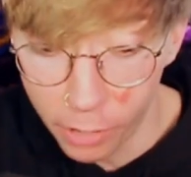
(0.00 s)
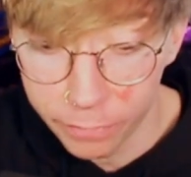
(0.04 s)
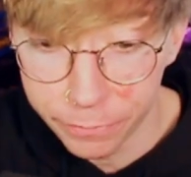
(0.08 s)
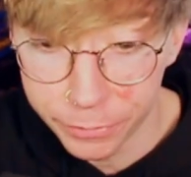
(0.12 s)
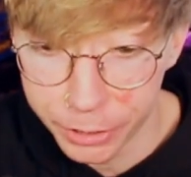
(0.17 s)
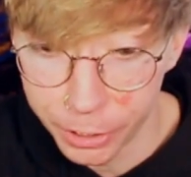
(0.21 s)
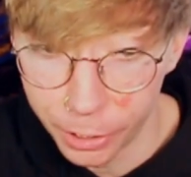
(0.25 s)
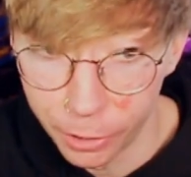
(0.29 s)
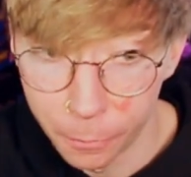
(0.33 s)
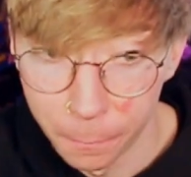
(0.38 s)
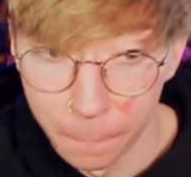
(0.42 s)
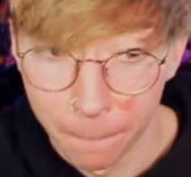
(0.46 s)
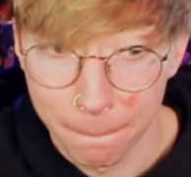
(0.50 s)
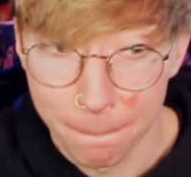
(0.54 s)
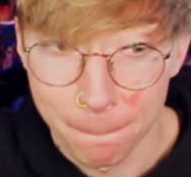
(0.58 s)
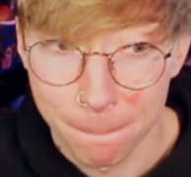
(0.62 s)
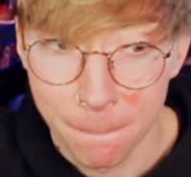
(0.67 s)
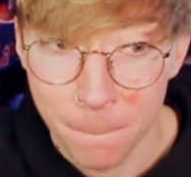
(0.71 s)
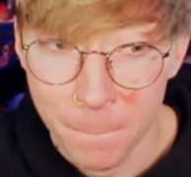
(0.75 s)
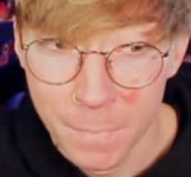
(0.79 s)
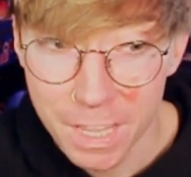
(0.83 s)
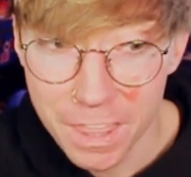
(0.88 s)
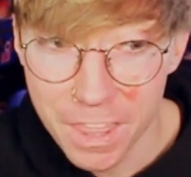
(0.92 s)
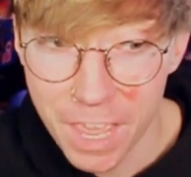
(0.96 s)
so
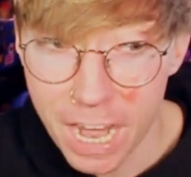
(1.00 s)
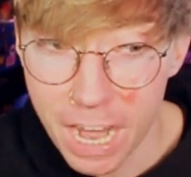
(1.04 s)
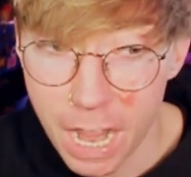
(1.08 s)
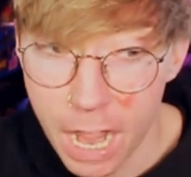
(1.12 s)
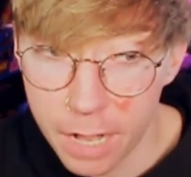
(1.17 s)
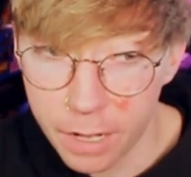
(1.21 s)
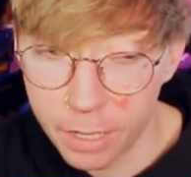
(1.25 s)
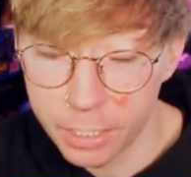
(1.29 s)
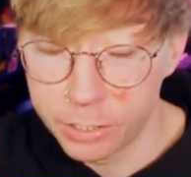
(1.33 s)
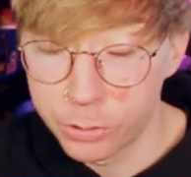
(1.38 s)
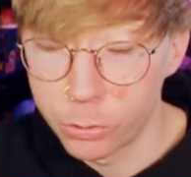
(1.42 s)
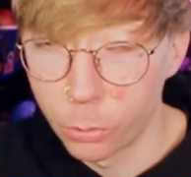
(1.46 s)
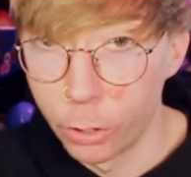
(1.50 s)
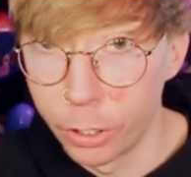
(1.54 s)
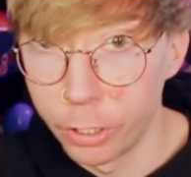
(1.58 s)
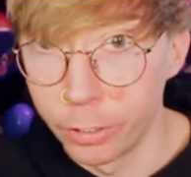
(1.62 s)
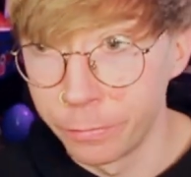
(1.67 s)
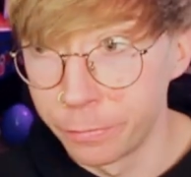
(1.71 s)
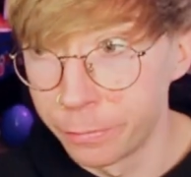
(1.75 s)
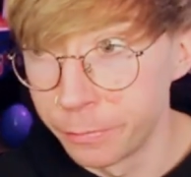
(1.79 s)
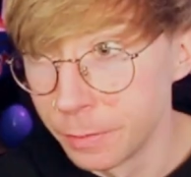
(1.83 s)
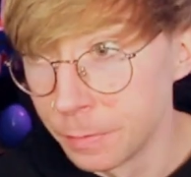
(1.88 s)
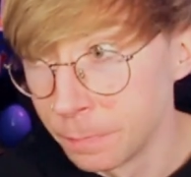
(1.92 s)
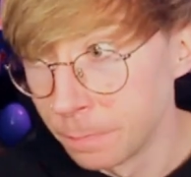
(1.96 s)
they had to sort
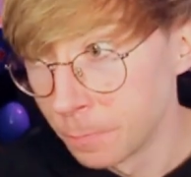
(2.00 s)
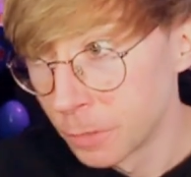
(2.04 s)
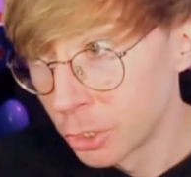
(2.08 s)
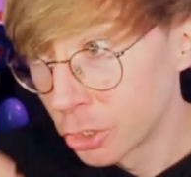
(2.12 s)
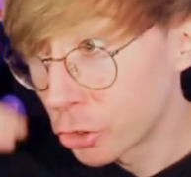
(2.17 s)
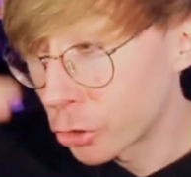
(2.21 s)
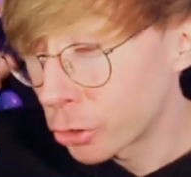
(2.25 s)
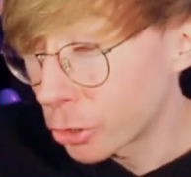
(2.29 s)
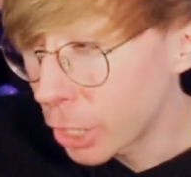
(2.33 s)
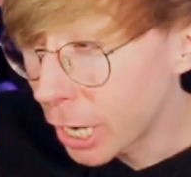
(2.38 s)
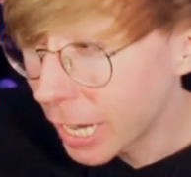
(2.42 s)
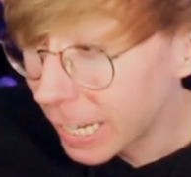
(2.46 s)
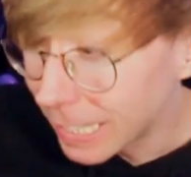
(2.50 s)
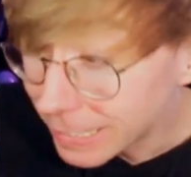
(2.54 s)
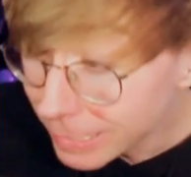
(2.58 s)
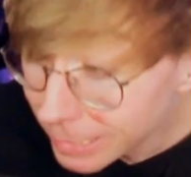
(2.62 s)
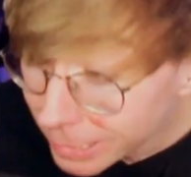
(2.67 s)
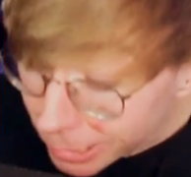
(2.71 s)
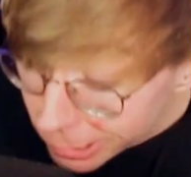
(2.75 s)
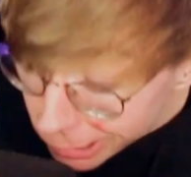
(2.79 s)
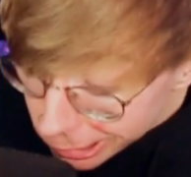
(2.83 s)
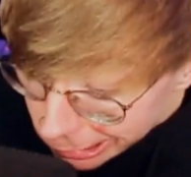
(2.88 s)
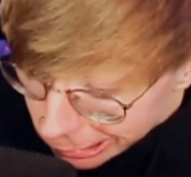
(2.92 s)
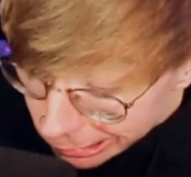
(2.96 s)
of
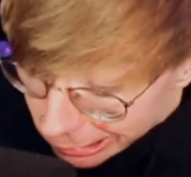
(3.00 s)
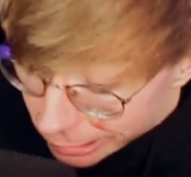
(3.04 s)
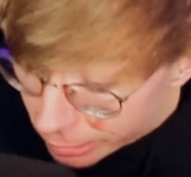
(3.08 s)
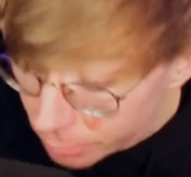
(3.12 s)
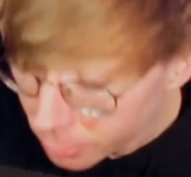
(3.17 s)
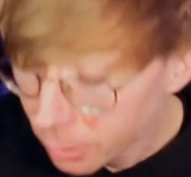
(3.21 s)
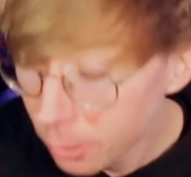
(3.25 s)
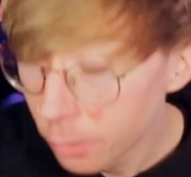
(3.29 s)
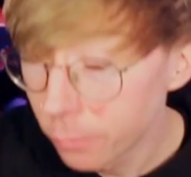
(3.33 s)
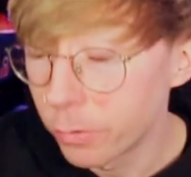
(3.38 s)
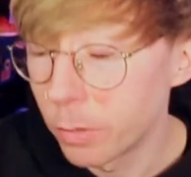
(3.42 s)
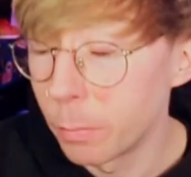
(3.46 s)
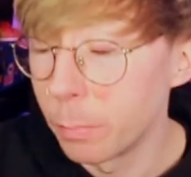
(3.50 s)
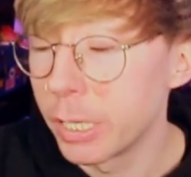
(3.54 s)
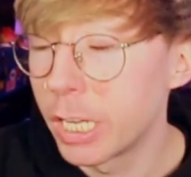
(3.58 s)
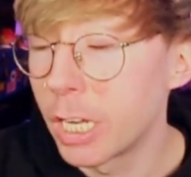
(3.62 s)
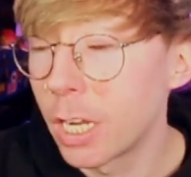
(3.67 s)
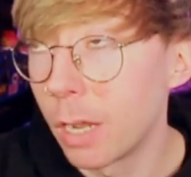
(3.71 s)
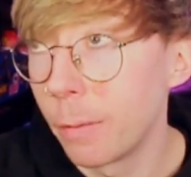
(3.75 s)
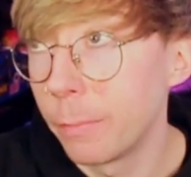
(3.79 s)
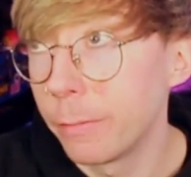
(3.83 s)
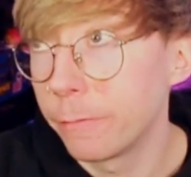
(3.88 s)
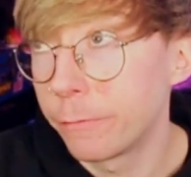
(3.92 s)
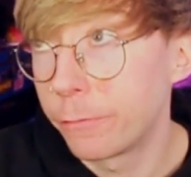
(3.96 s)
transition from
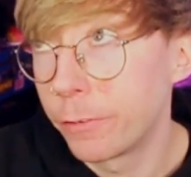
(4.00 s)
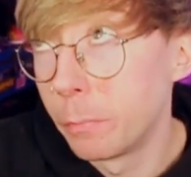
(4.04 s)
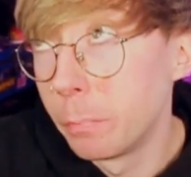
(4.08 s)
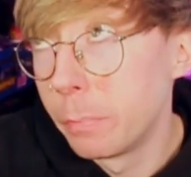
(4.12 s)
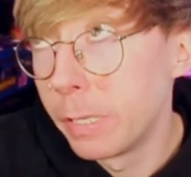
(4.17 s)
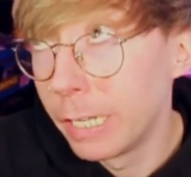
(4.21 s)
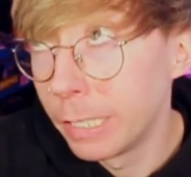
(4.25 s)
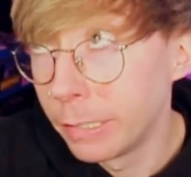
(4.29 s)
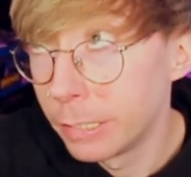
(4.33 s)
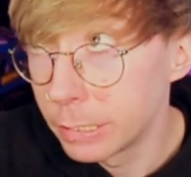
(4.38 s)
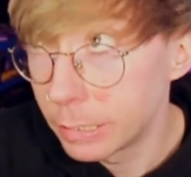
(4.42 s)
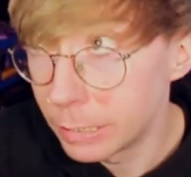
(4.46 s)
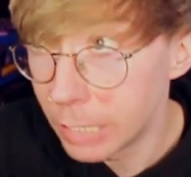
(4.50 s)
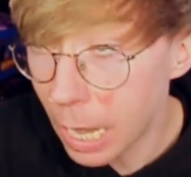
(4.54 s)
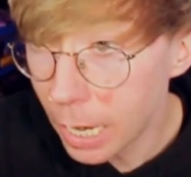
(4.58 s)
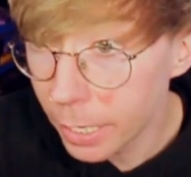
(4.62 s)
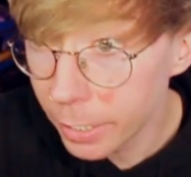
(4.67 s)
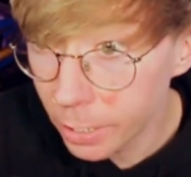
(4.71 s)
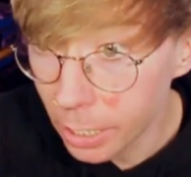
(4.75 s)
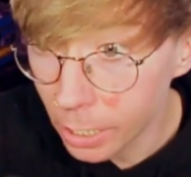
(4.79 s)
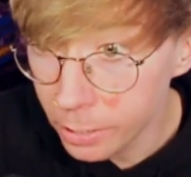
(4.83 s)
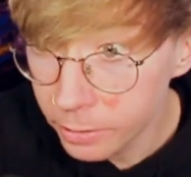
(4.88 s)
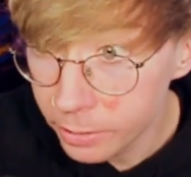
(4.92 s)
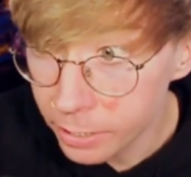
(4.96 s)
being this
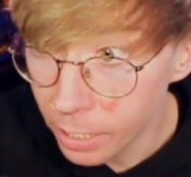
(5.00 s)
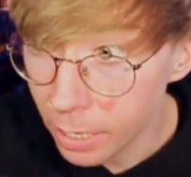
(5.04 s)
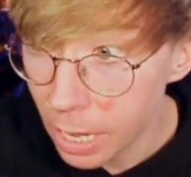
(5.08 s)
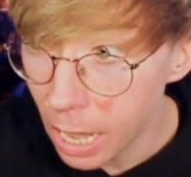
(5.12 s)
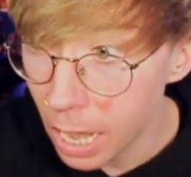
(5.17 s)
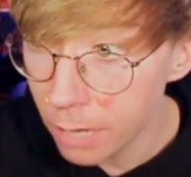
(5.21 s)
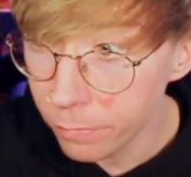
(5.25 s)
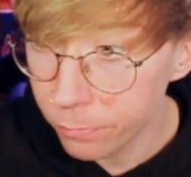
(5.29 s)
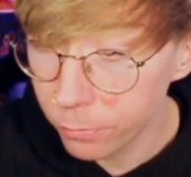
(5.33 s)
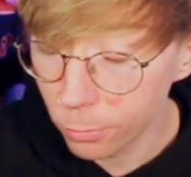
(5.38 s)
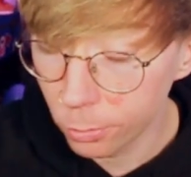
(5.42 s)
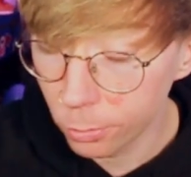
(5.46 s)
99-cent iPhone